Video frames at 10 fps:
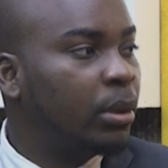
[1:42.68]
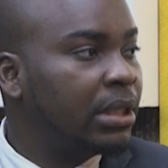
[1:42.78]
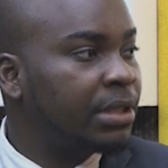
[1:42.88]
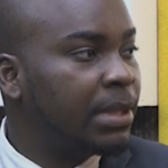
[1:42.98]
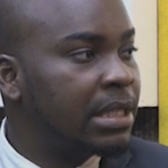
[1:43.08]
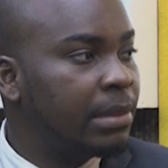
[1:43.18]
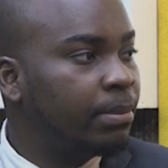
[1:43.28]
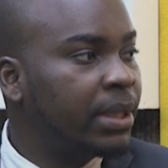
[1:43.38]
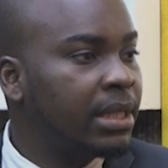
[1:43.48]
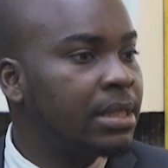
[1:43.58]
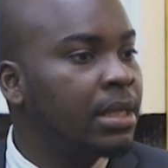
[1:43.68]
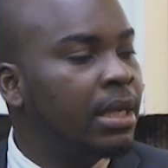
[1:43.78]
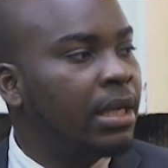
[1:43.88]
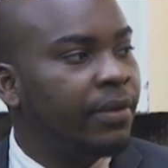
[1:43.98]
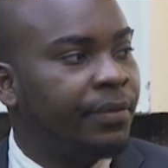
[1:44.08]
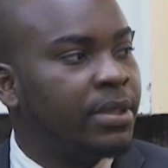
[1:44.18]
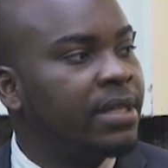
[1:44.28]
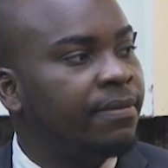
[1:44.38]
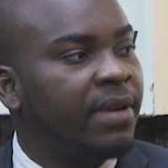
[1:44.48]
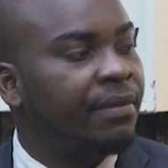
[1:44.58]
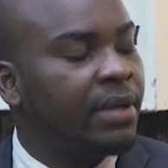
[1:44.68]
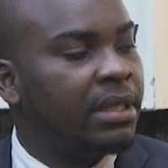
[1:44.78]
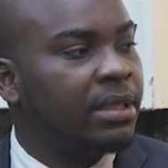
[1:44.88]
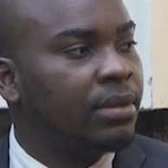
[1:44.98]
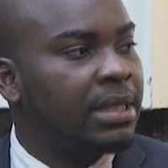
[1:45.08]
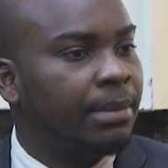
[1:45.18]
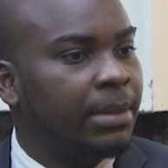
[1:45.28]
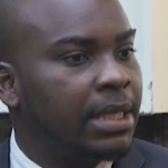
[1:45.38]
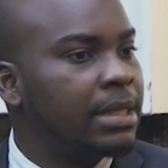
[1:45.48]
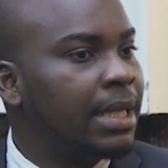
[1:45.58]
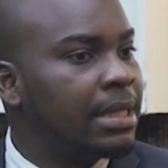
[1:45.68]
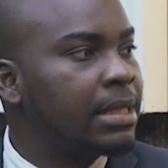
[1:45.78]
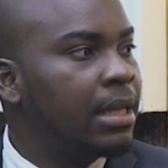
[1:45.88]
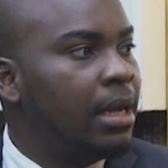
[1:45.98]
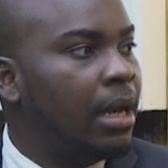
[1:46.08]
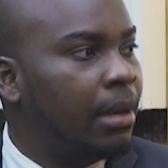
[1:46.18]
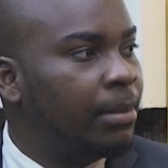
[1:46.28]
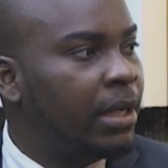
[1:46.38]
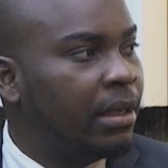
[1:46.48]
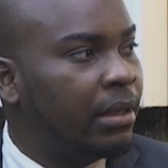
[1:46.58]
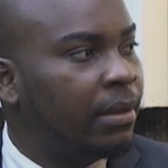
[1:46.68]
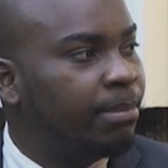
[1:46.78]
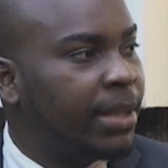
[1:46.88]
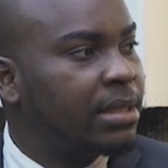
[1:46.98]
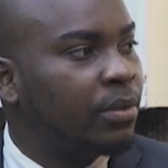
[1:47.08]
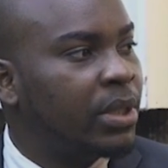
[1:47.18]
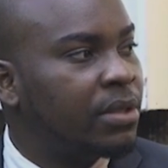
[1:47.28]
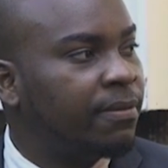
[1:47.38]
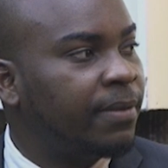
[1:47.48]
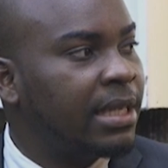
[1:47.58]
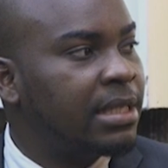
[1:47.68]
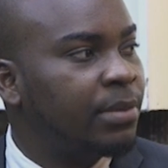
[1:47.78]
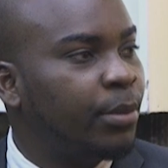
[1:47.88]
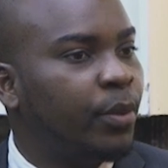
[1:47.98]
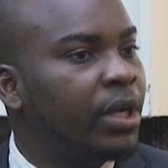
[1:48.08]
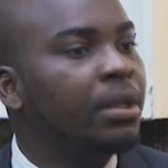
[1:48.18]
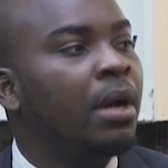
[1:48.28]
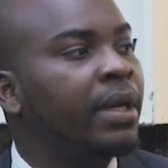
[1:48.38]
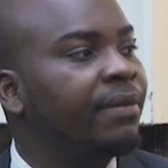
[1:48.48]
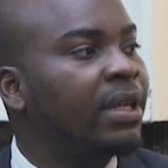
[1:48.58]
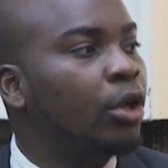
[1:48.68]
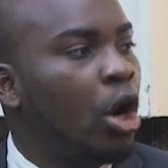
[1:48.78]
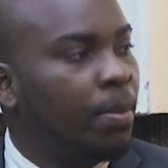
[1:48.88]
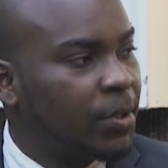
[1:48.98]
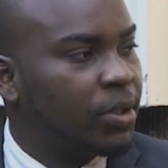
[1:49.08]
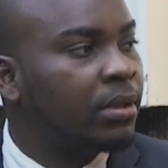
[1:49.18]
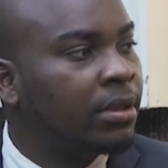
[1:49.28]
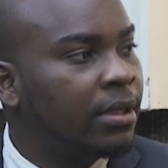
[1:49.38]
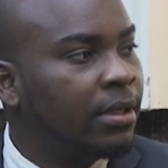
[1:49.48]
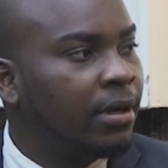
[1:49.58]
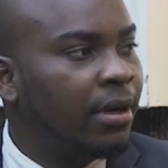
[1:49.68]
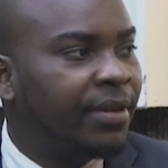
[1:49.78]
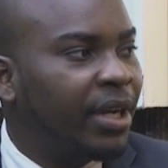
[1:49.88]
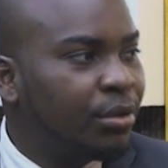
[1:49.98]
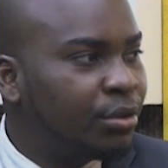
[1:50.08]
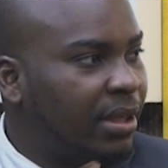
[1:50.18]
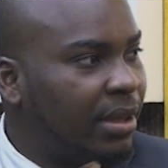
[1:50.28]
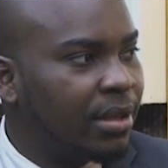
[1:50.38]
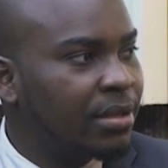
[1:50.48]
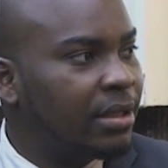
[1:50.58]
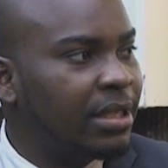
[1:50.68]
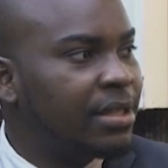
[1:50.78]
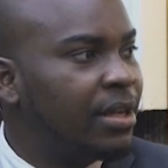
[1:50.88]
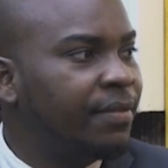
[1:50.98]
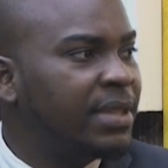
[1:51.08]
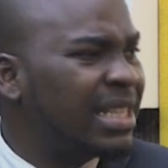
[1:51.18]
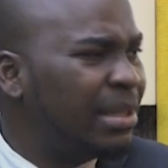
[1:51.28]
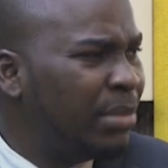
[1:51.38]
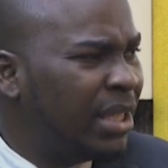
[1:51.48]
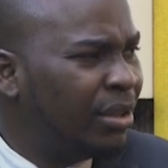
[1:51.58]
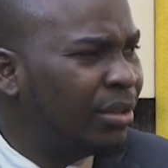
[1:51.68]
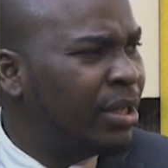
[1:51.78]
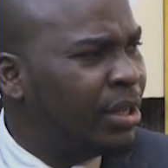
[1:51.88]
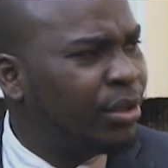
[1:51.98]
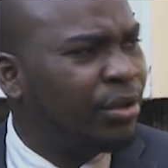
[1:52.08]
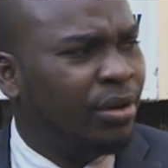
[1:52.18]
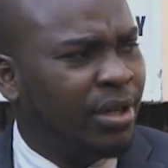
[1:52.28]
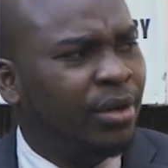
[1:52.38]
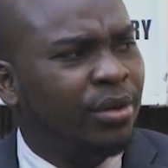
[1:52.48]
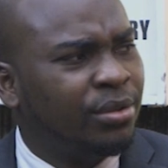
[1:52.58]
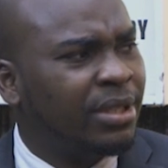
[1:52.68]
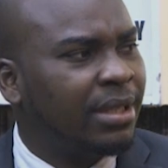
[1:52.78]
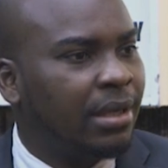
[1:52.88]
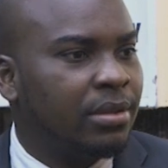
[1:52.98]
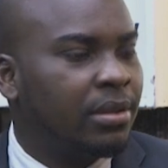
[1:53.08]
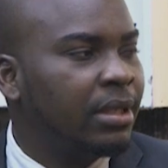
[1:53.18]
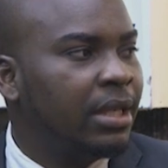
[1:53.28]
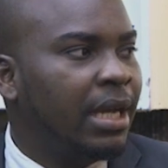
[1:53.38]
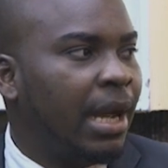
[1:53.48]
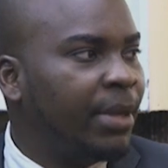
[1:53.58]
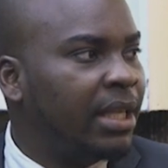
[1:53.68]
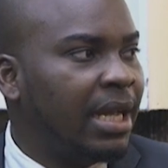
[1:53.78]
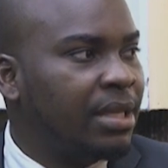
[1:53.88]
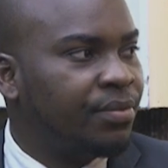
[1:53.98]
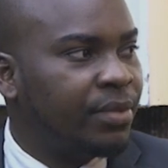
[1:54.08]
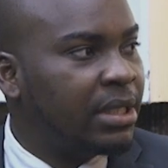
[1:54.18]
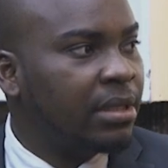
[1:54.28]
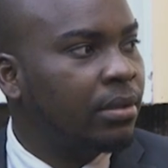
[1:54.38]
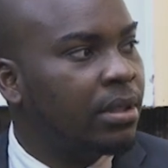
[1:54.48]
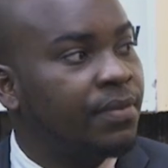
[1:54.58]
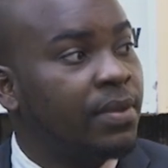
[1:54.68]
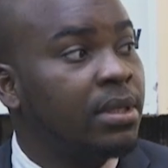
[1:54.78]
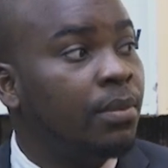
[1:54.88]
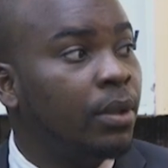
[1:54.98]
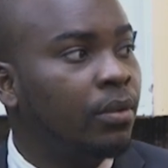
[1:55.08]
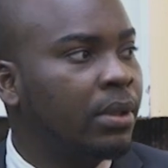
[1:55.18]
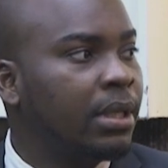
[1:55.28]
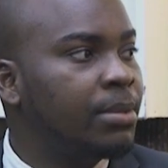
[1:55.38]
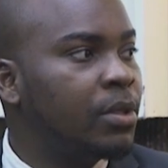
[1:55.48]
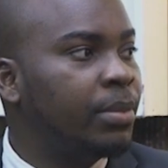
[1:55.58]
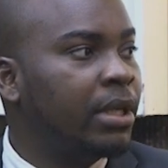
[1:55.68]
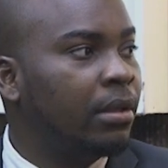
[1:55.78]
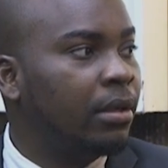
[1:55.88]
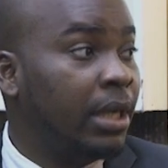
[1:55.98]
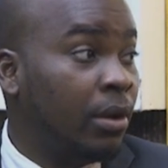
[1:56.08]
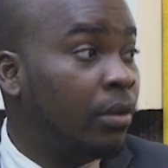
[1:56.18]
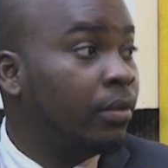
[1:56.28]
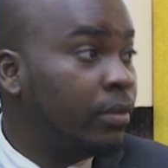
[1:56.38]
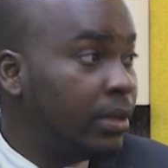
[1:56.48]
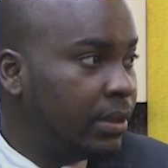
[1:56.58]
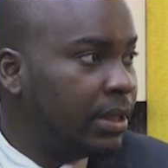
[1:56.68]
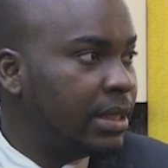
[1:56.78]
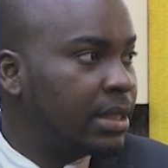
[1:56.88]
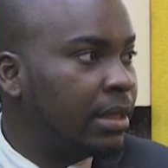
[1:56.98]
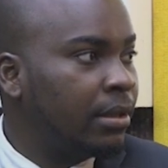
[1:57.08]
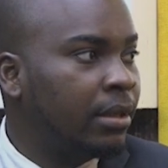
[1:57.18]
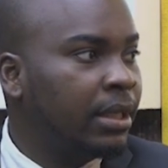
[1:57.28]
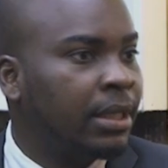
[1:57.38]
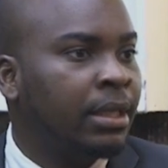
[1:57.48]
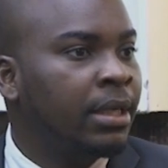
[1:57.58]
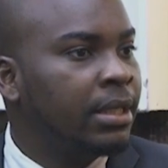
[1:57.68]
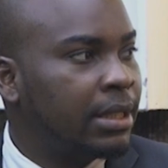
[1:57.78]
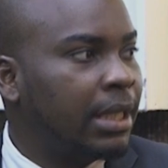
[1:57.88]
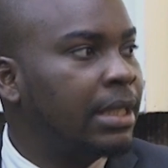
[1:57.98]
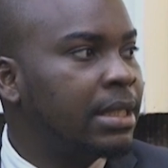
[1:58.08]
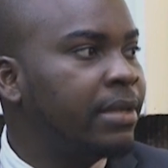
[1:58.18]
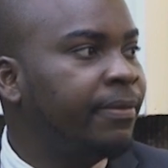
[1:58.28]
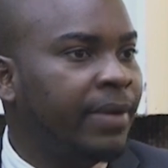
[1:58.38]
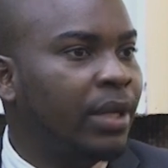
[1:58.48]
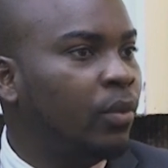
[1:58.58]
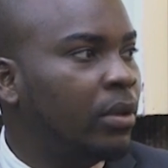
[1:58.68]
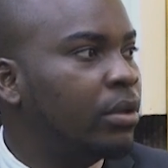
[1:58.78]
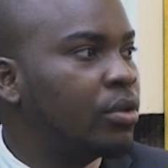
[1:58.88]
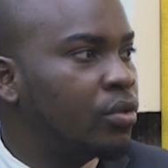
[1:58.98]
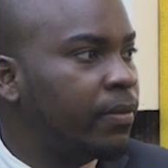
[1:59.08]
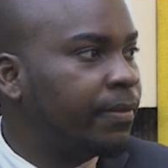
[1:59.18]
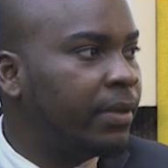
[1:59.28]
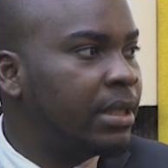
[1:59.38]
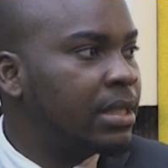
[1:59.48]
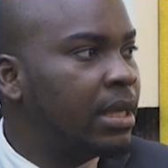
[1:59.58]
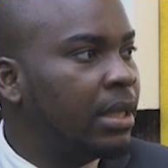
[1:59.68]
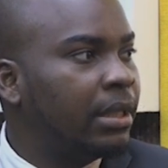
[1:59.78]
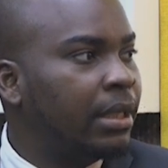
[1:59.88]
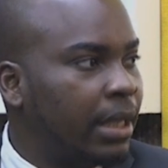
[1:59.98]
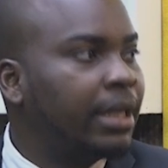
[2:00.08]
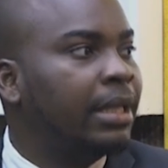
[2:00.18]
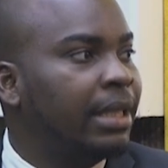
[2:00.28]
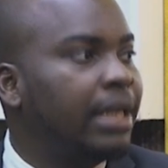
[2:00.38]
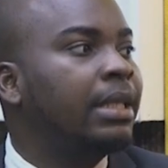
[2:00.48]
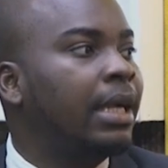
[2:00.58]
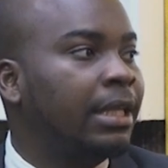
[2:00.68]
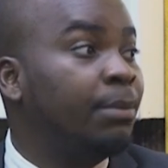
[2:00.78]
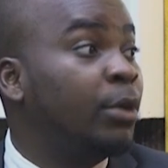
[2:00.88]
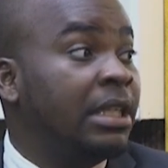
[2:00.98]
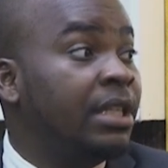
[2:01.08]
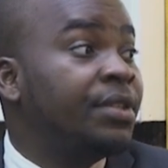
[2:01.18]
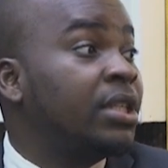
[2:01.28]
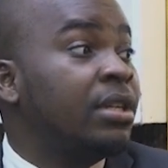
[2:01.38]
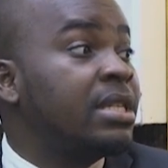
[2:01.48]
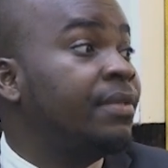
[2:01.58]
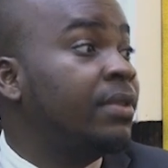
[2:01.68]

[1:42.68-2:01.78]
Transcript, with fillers: punishments in place. If you say five year jail time, yes, that's um, a, a better way to fight it. But when you now give an option of a hundred thousand. It's not even ten million, mm -hmm. you mm-hmm. know, a hundred thousand. I mean, that's ridiculous for someone who claims to be a lawyer or who is a lawyer. She can easily find one or two friends that can lend her that money if she doesn't